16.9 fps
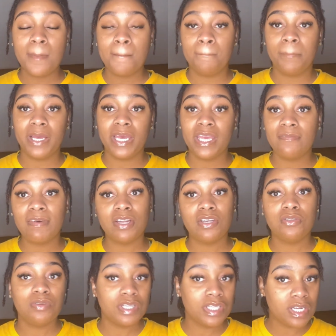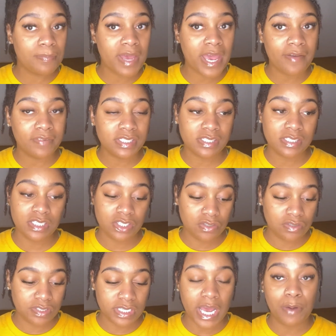But if I do end up having to
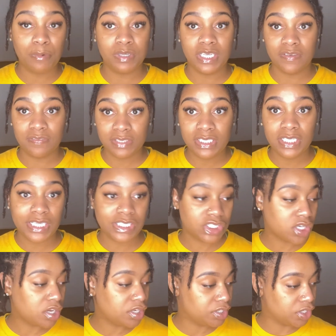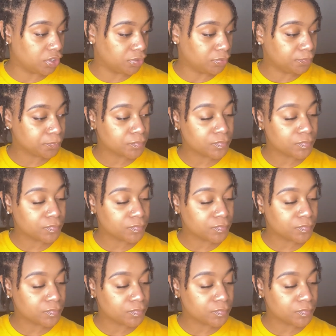use it, I would definitely let y'all know.